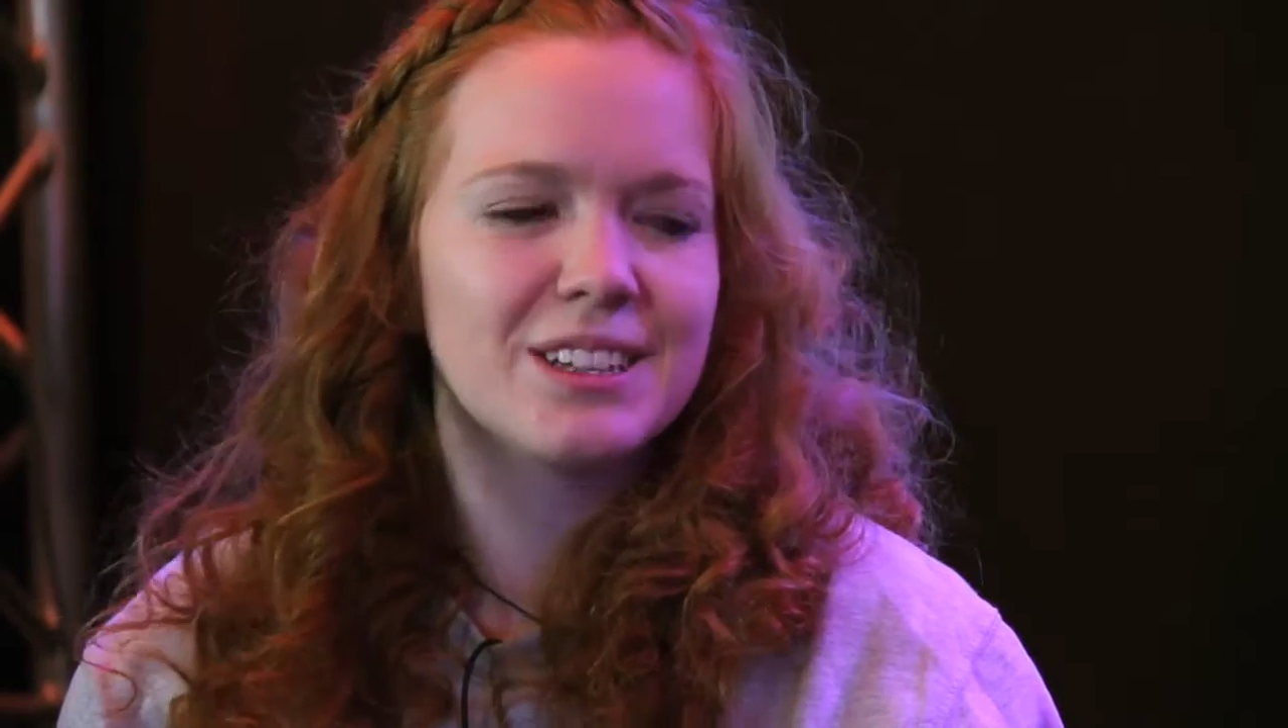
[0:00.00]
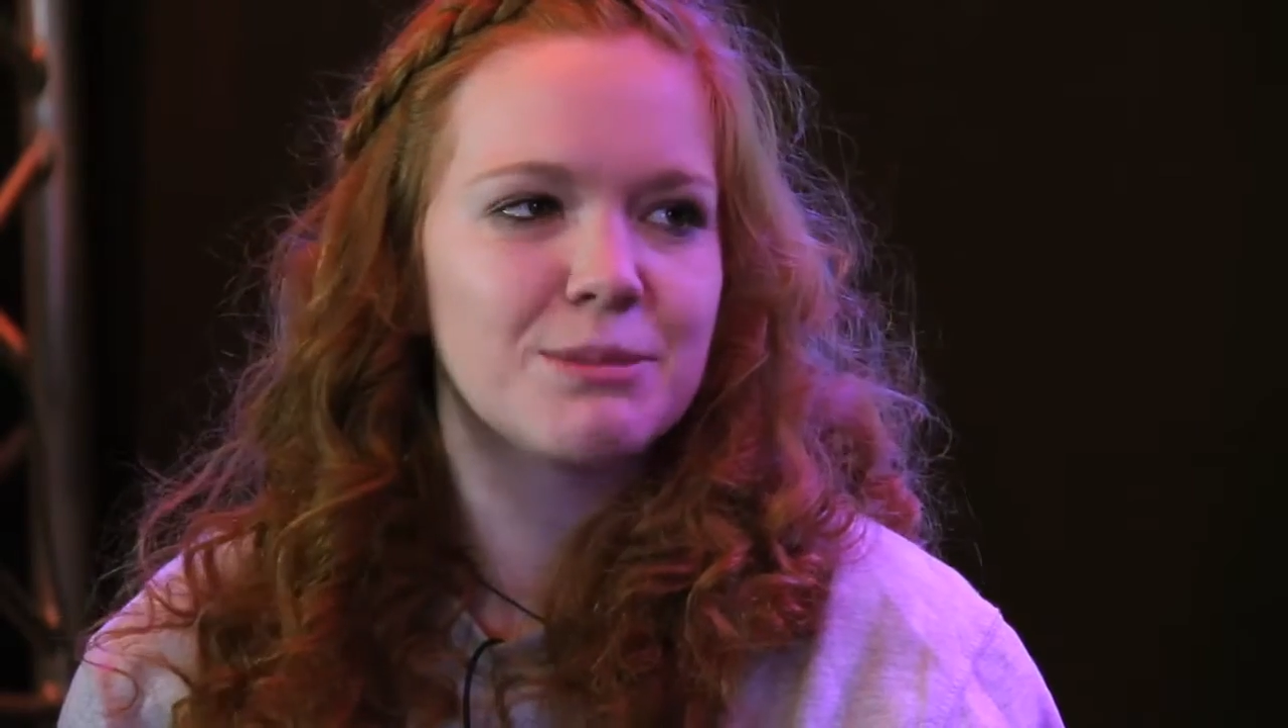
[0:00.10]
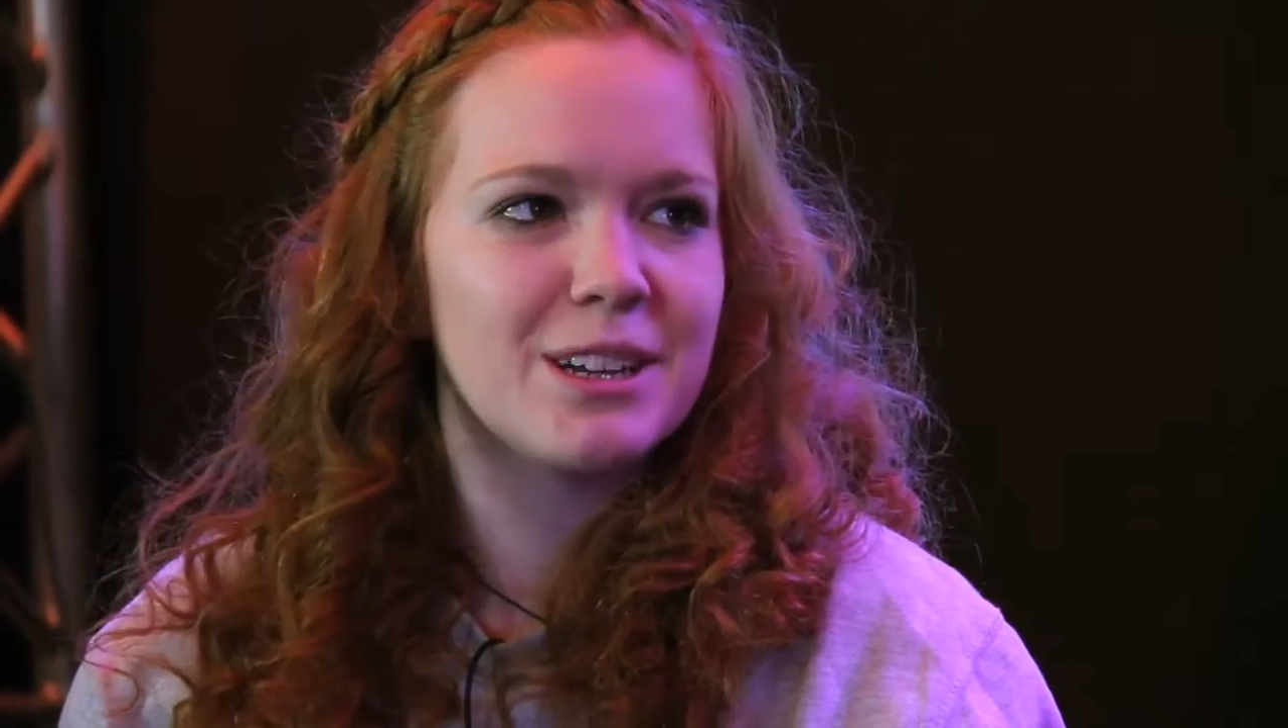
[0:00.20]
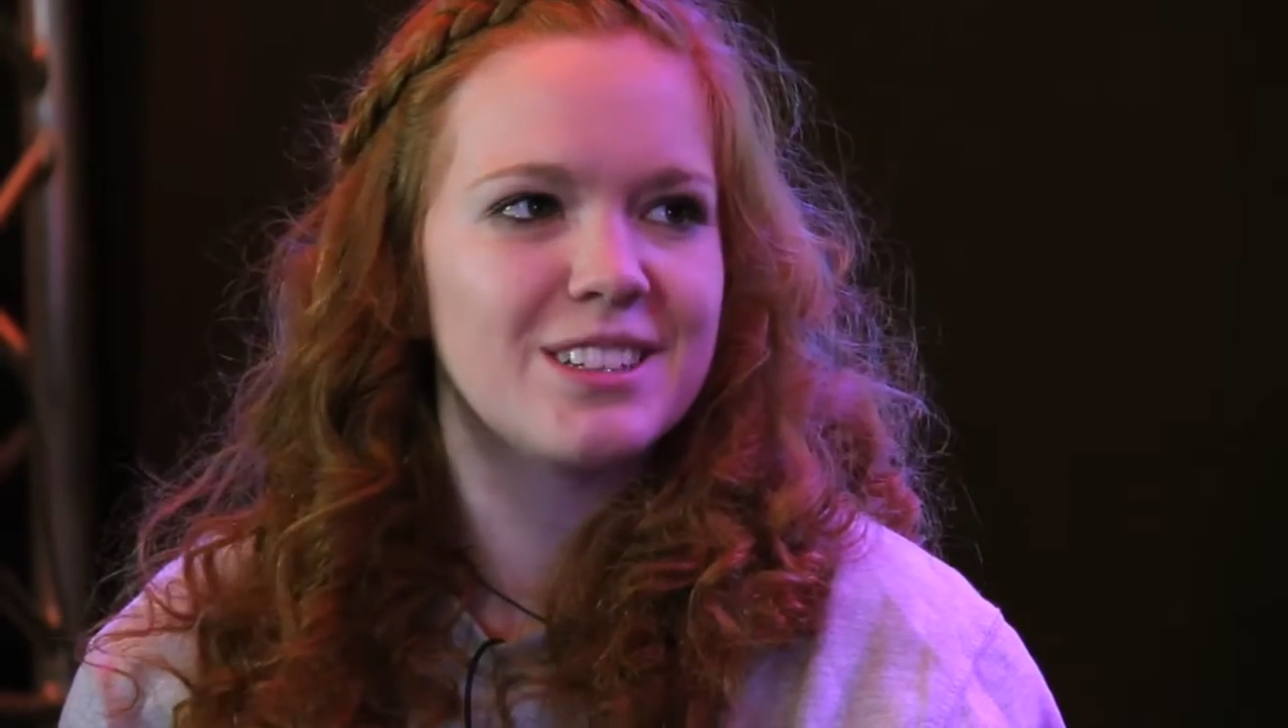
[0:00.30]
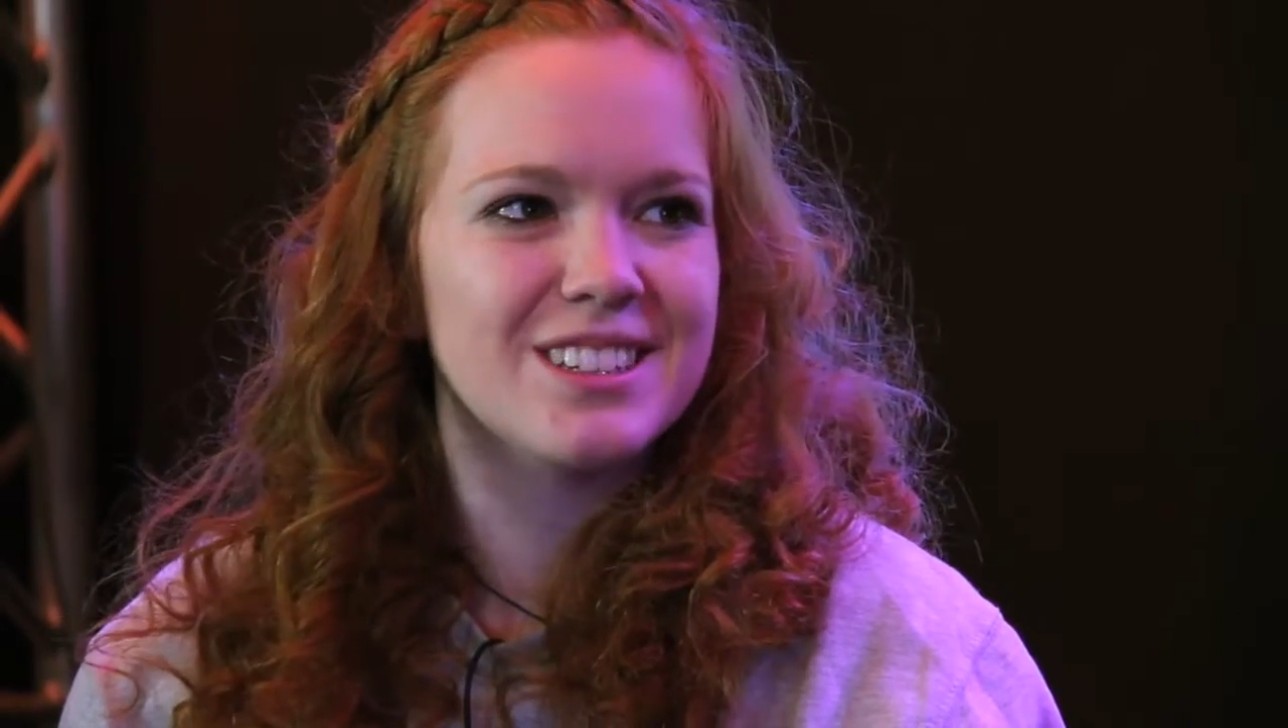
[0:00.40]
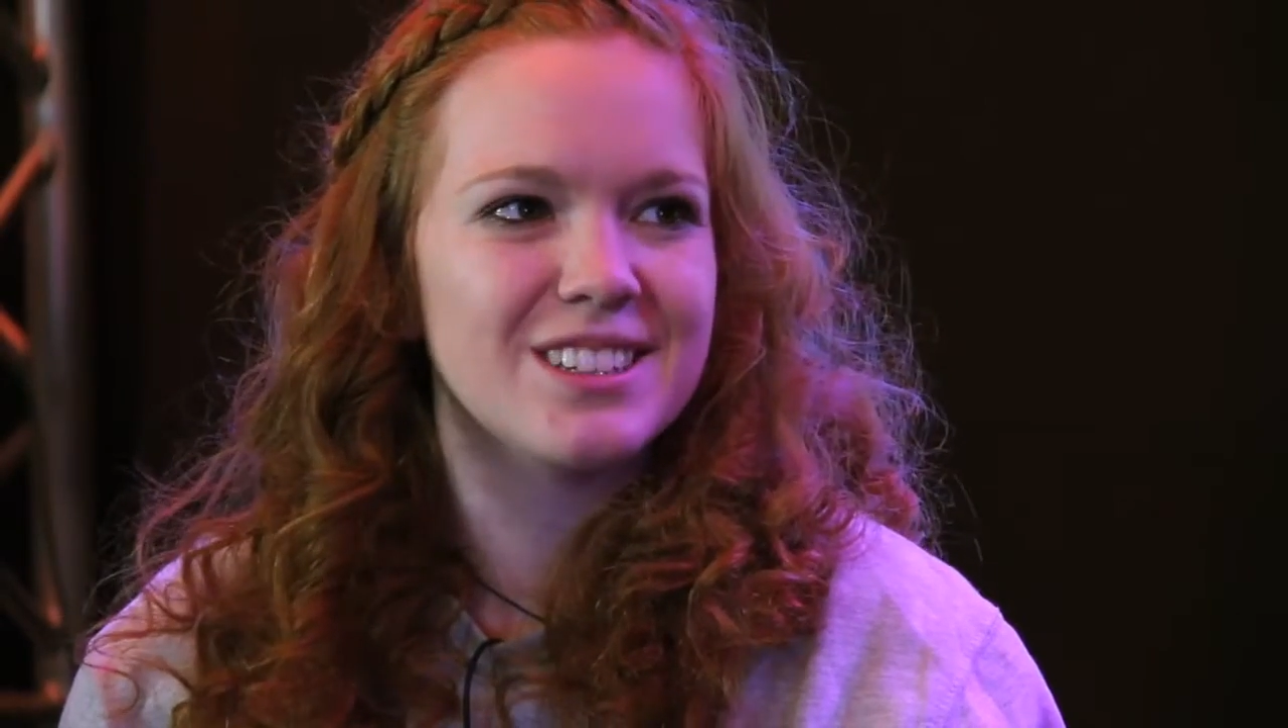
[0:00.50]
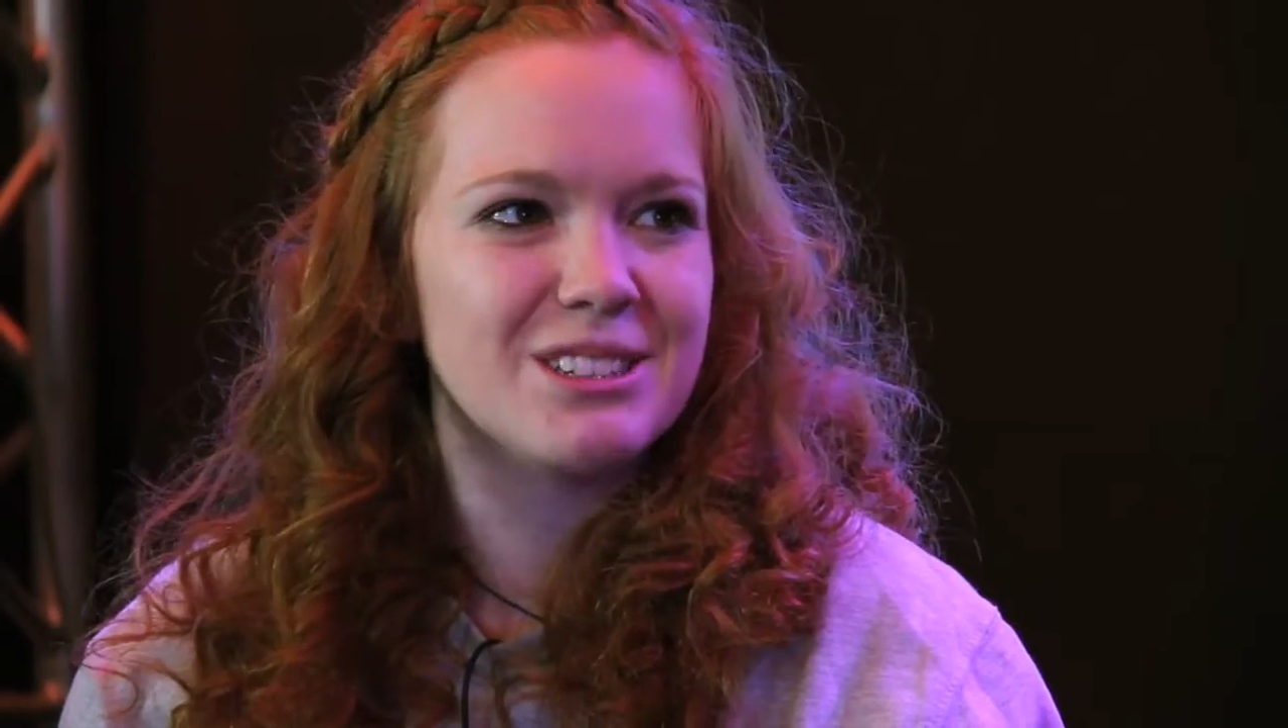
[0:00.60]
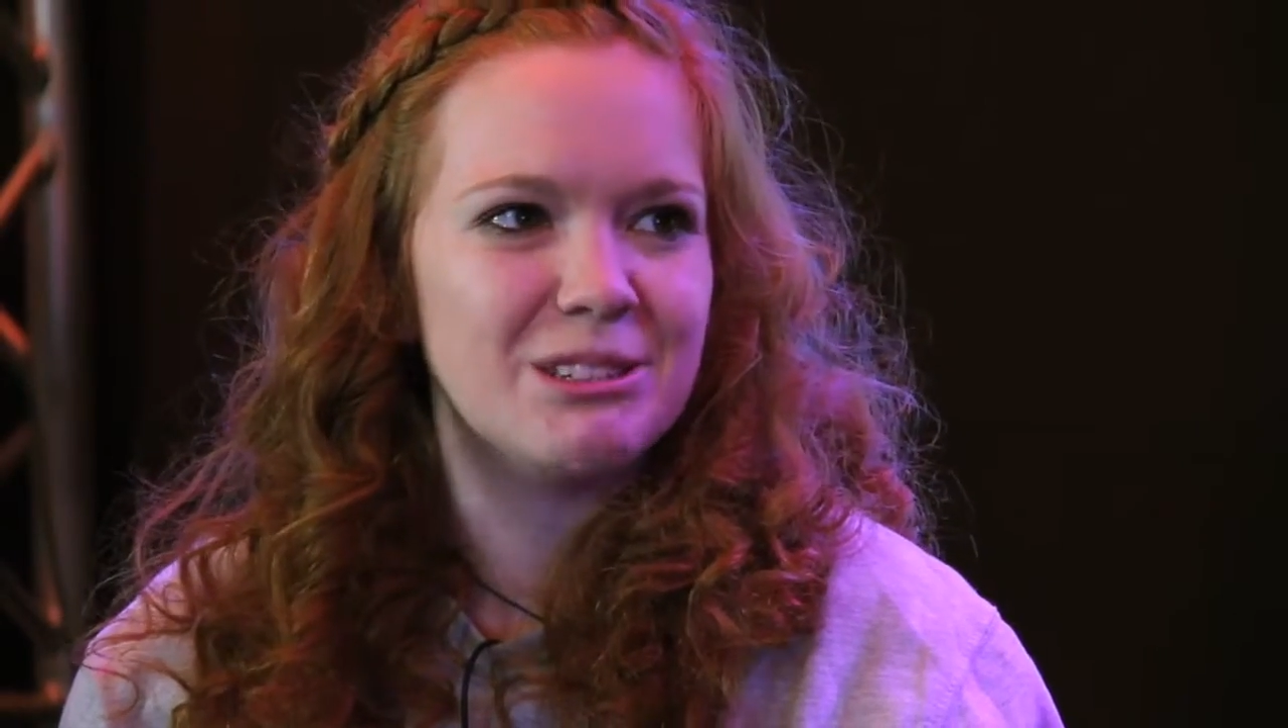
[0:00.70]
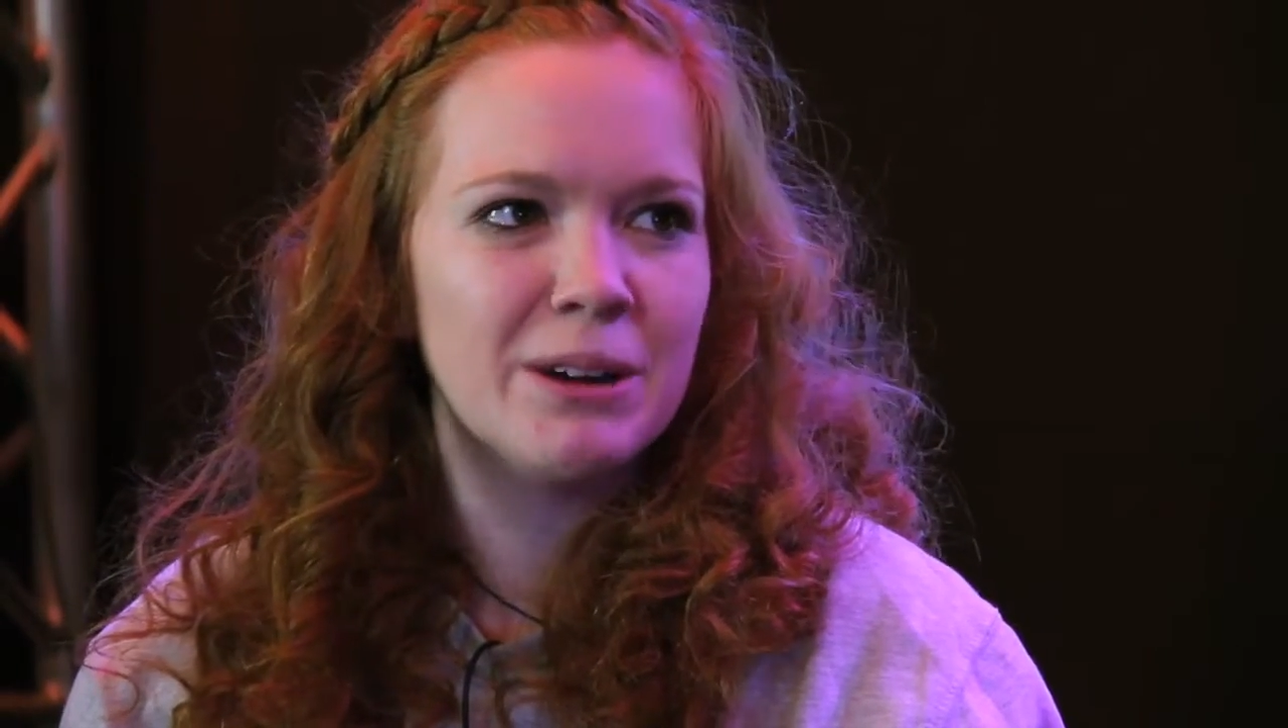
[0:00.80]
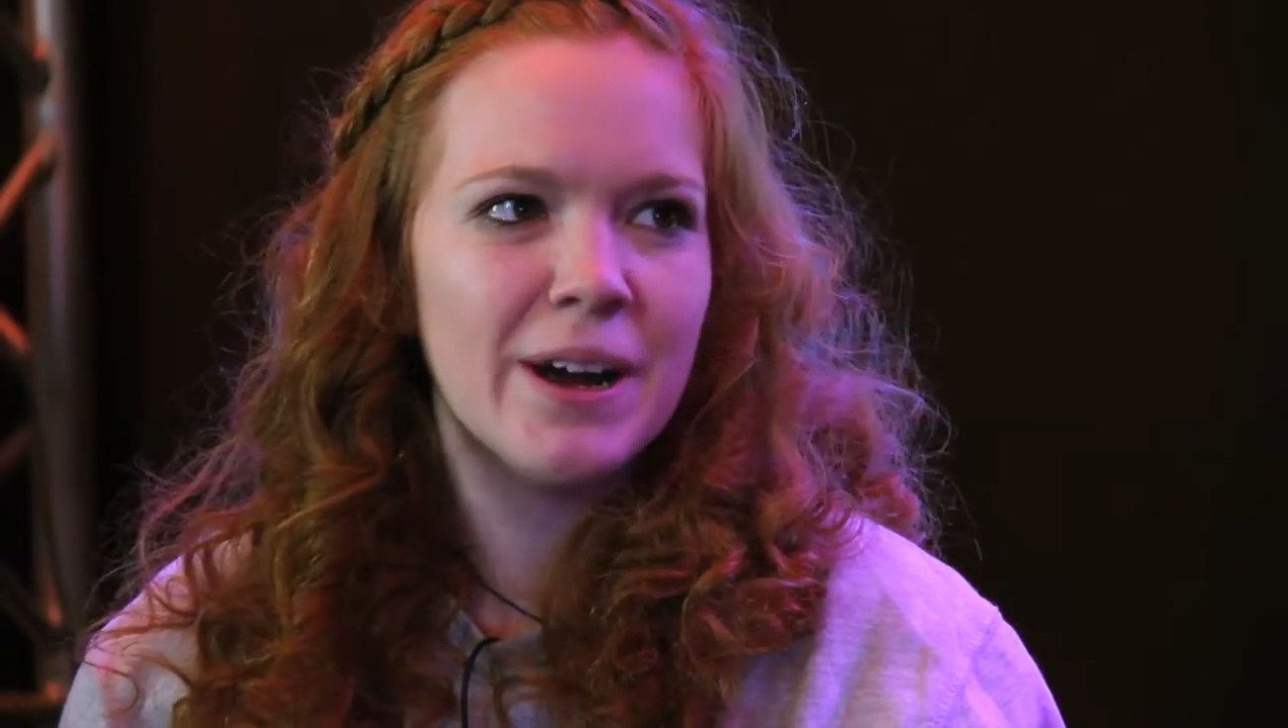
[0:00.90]
expect it
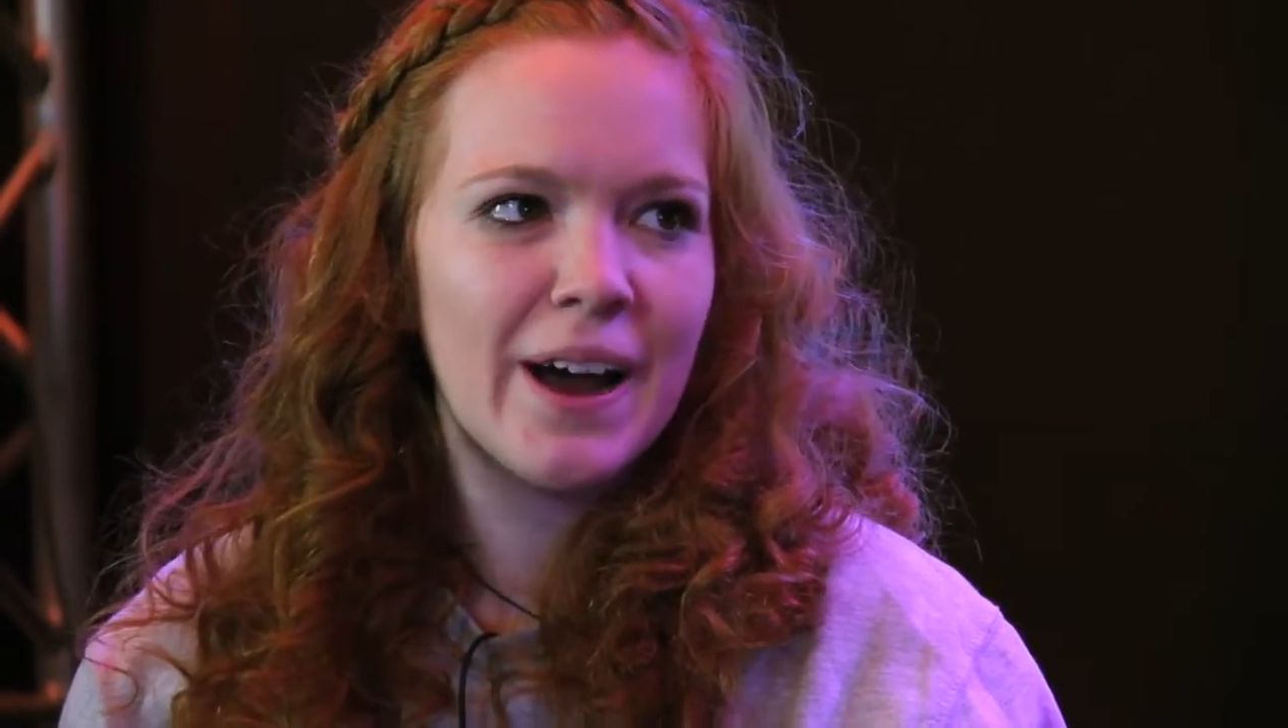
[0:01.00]
to